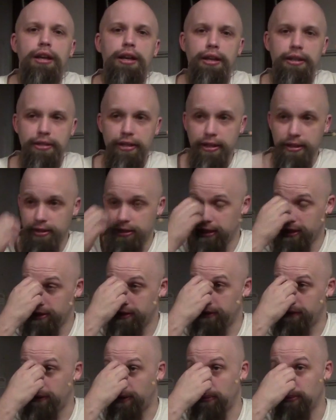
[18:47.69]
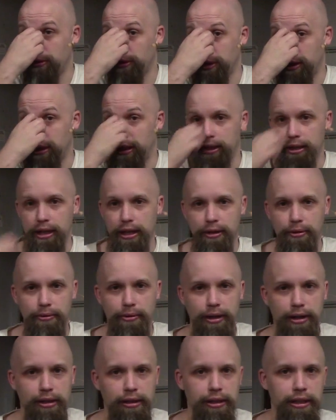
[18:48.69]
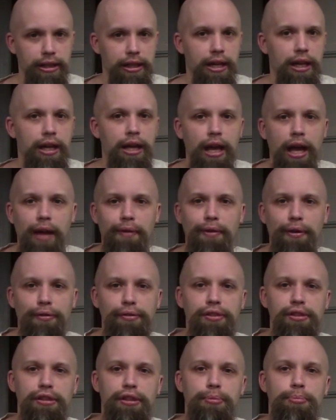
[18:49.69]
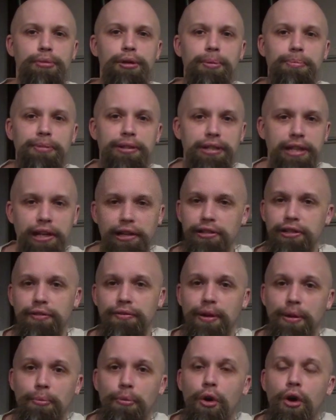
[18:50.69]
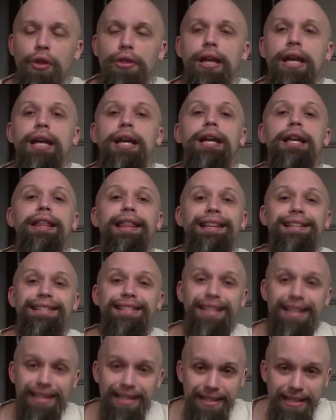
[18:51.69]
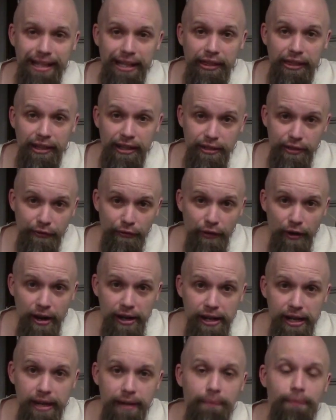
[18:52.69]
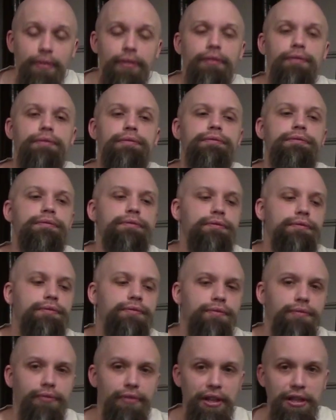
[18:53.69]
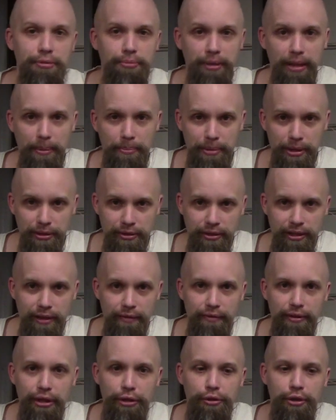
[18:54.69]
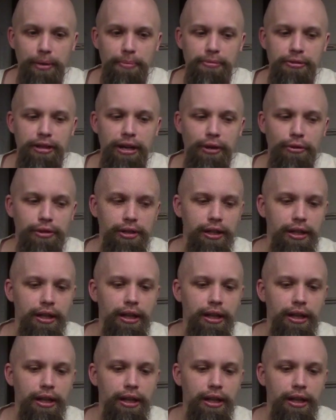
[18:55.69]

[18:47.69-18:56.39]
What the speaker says: 16th, if I'm looking at that correctly. I've obviously put up the text if I'm wrong. The 16th, that's a Friday. That's when that bell stand video comes out.